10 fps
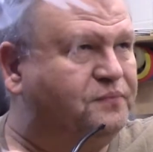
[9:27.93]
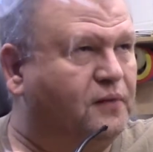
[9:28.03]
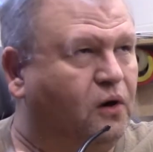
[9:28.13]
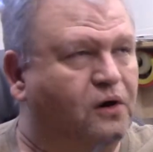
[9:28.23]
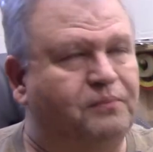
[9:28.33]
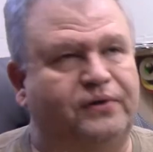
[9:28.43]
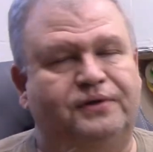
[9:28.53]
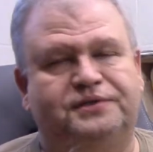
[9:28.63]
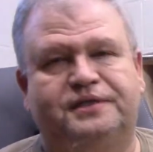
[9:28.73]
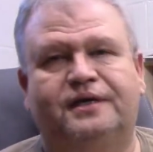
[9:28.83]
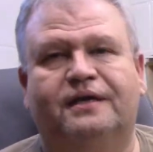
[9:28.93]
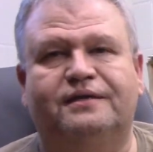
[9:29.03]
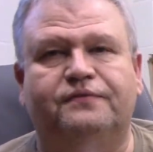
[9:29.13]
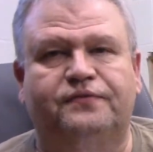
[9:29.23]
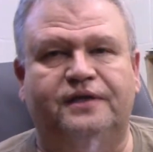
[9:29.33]
hard-boiled
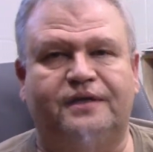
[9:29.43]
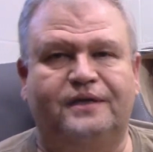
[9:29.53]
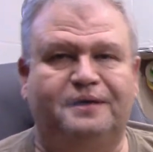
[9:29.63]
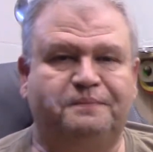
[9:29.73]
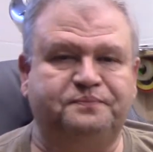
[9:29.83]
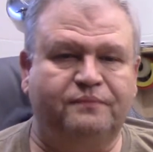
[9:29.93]
detective, the,